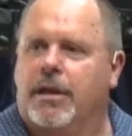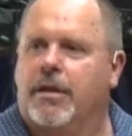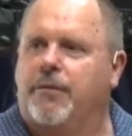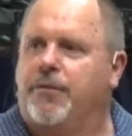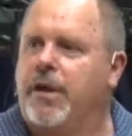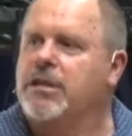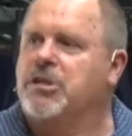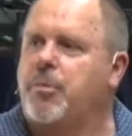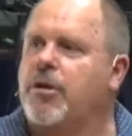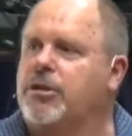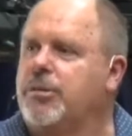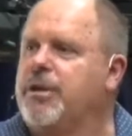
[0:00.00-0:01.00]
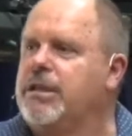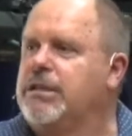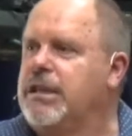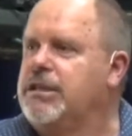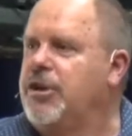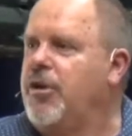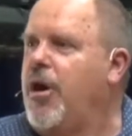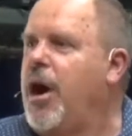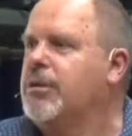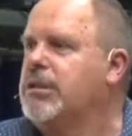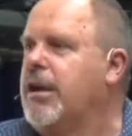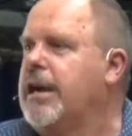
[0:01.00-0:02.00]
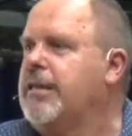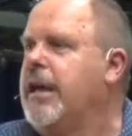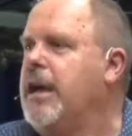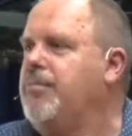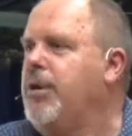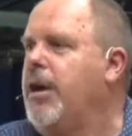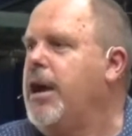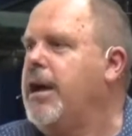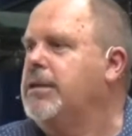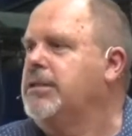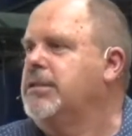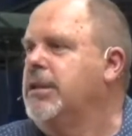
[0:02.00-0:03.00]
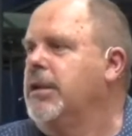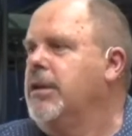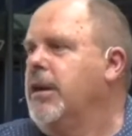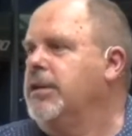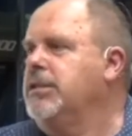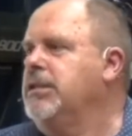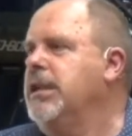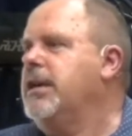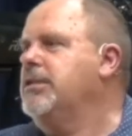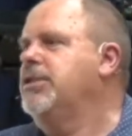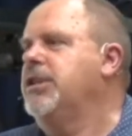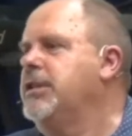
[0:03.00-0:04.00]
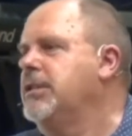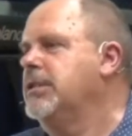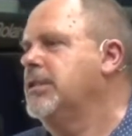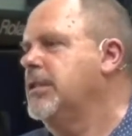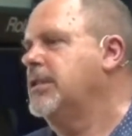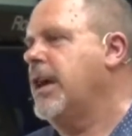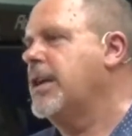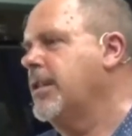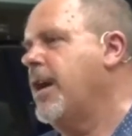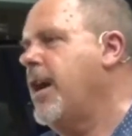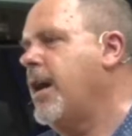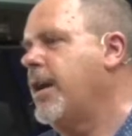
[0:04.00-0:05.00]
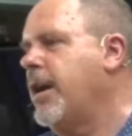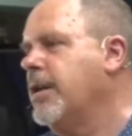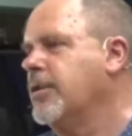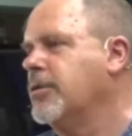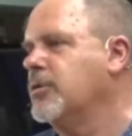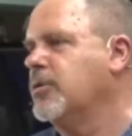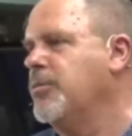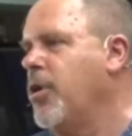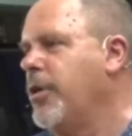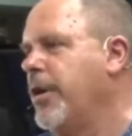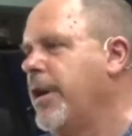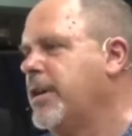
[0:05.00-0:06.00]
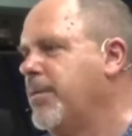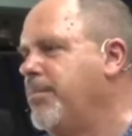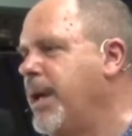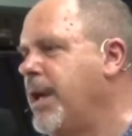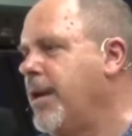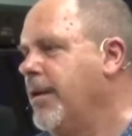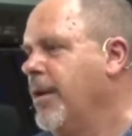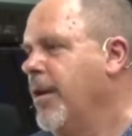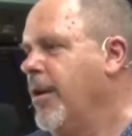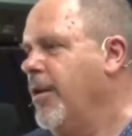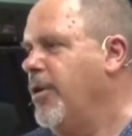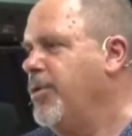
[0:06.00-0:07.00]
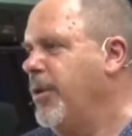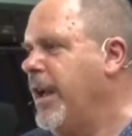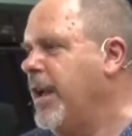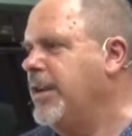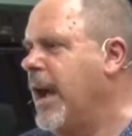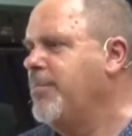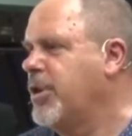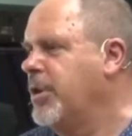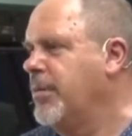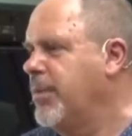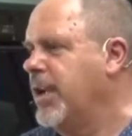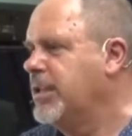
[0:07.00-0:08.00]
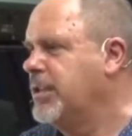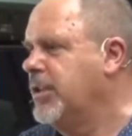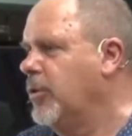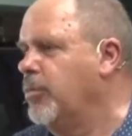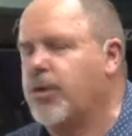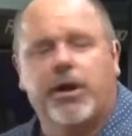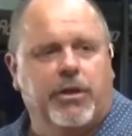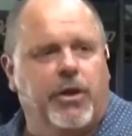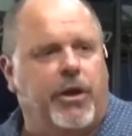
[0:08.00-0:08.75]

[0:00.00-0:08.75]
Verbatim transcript: Then a friend spoke to me and says, you know, I was like that, but I asked, I just asked Jesus to take the heartache because it was more than I could bear. And I thought, how dumb can you be and still breathe?